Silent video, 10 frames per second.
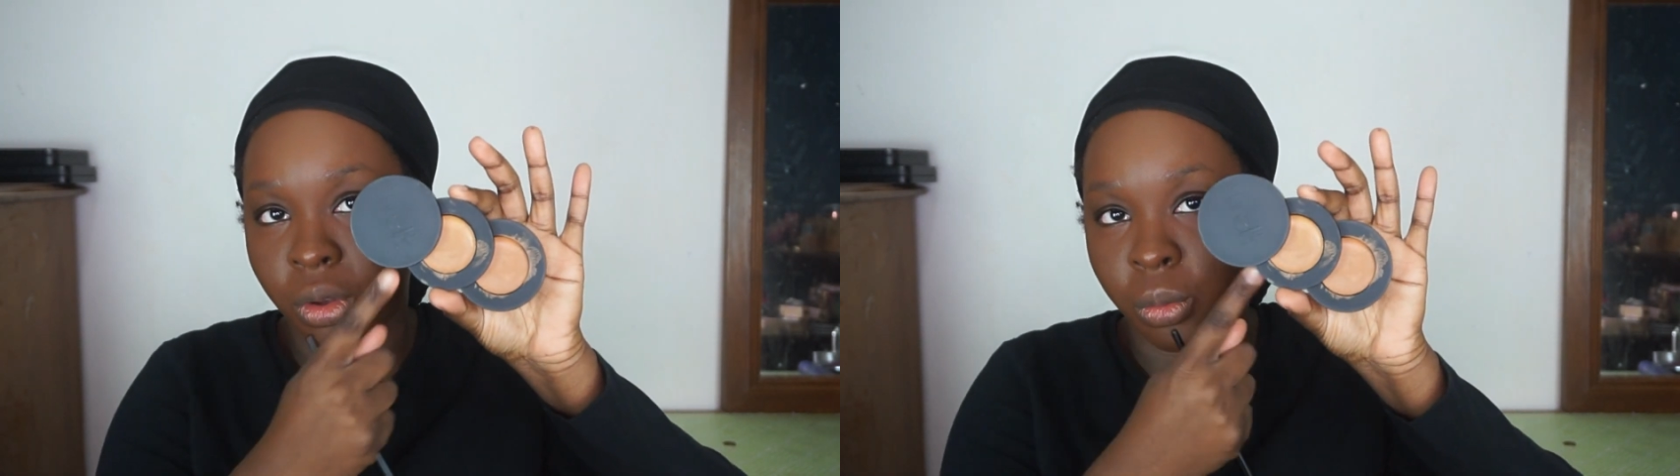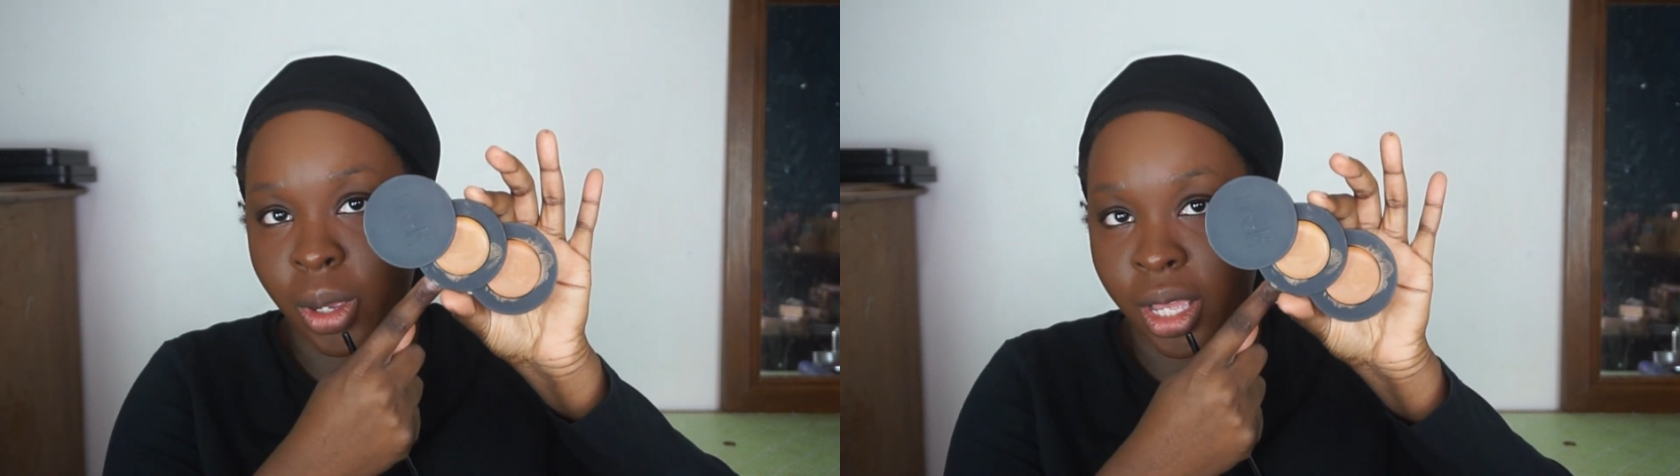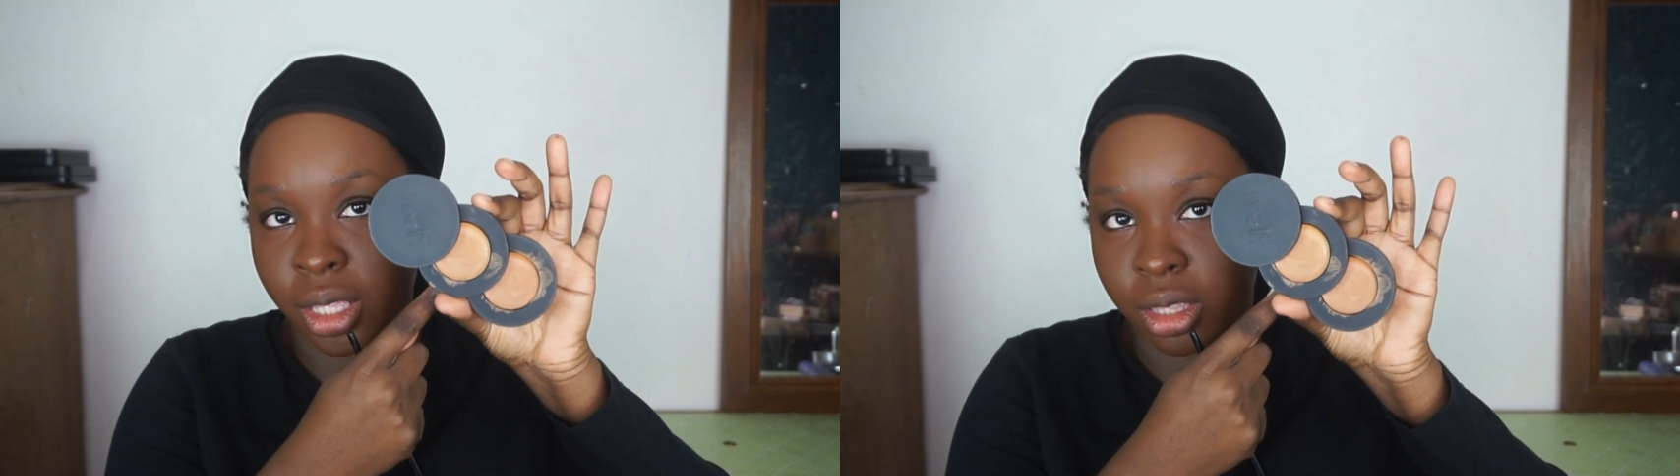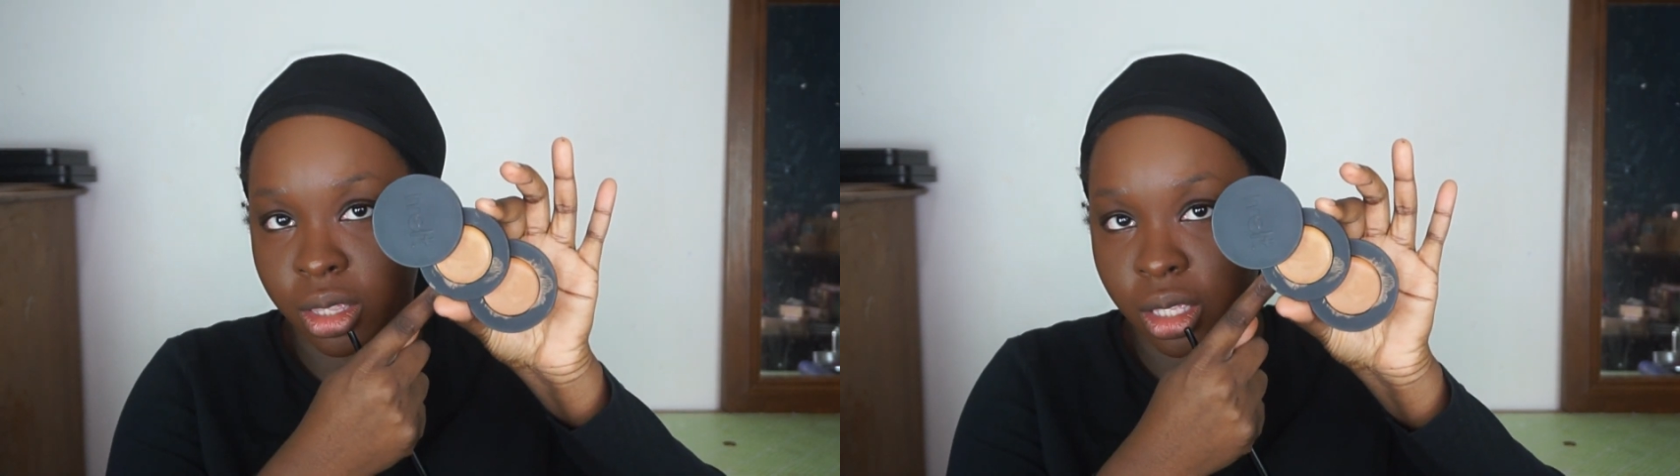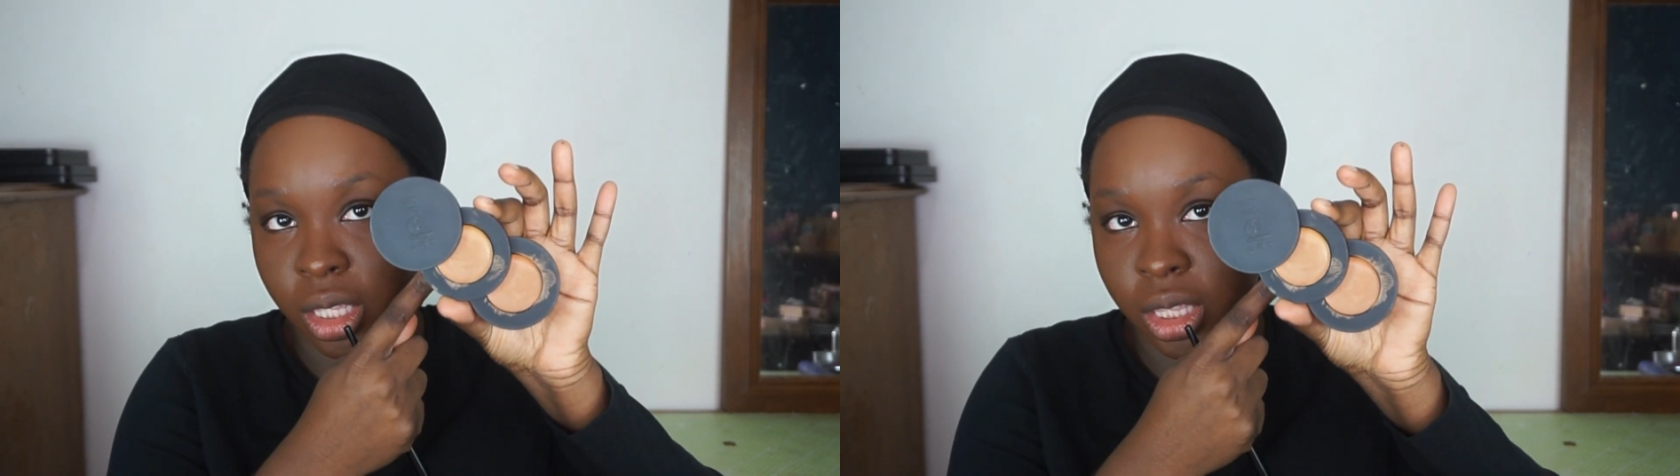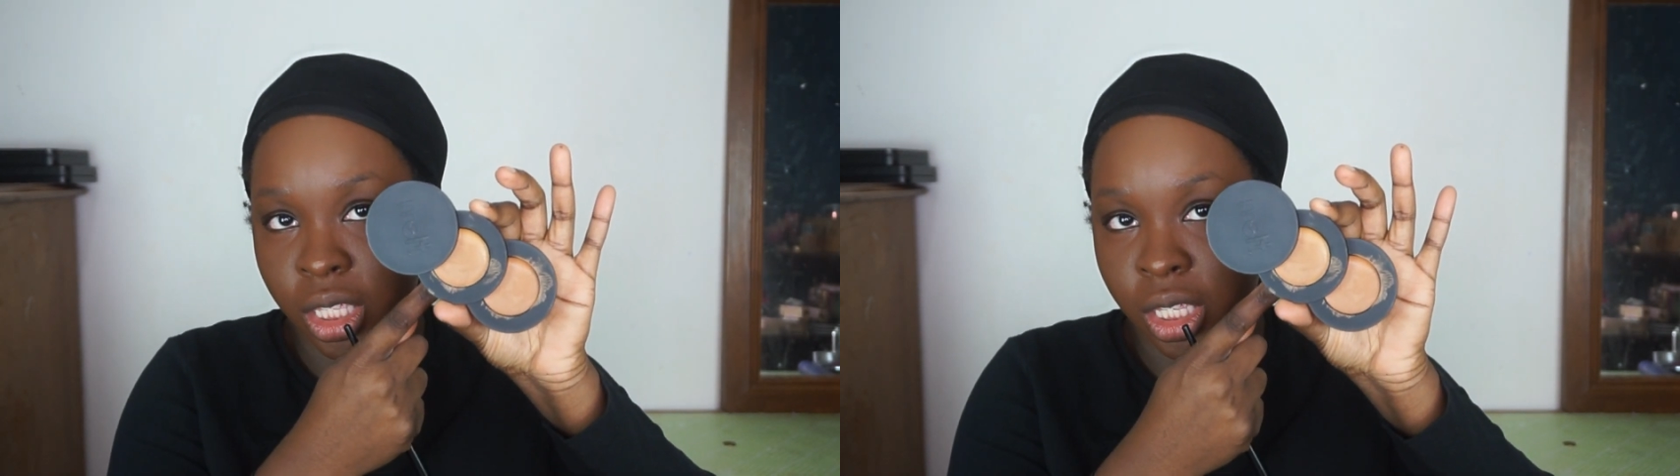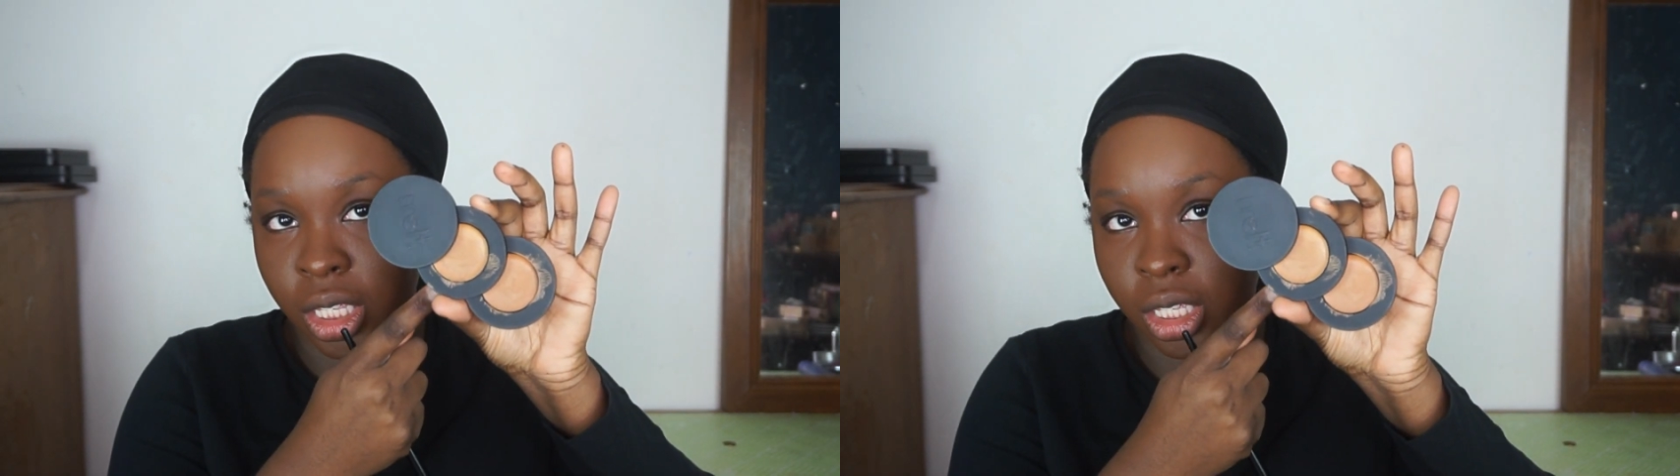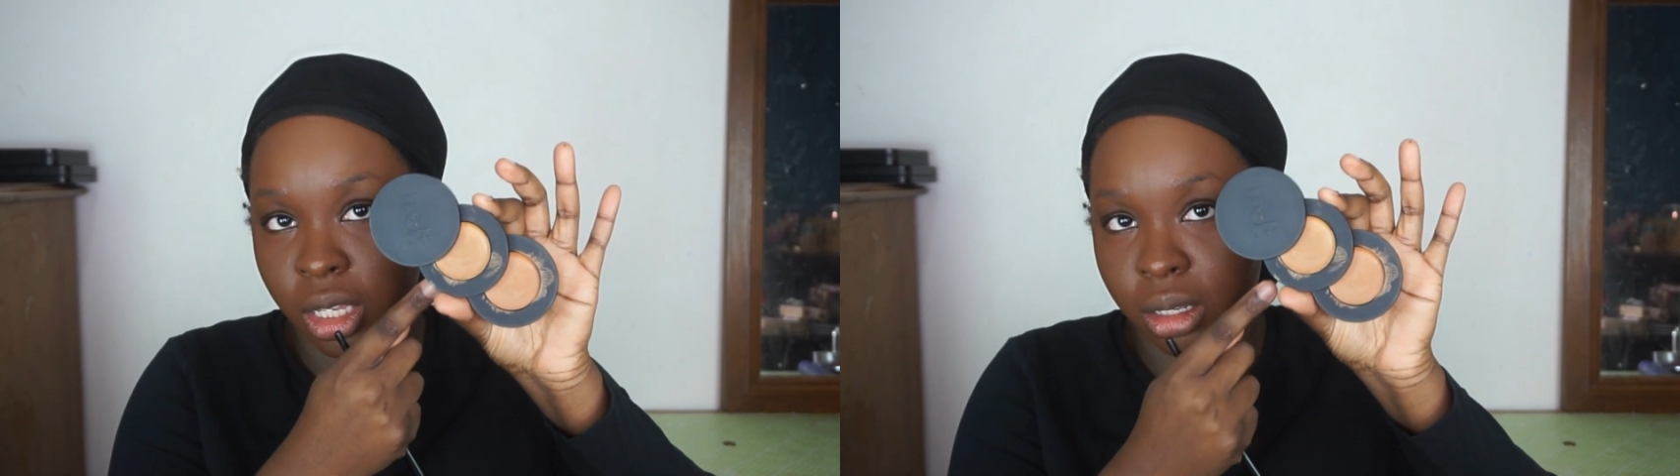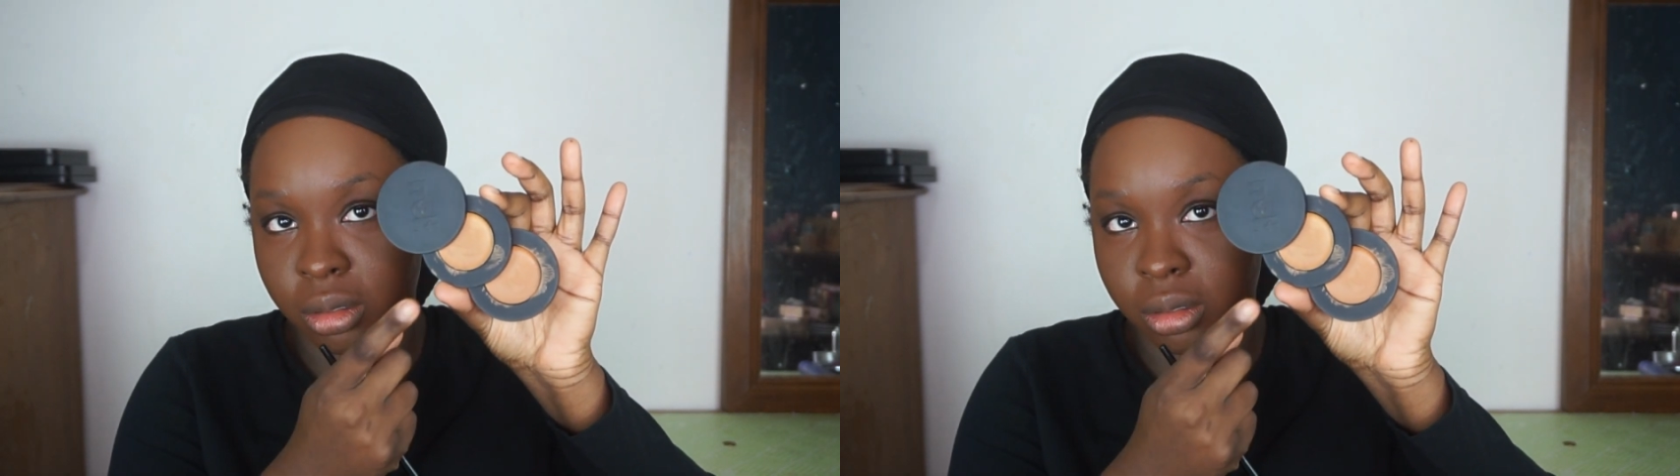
with the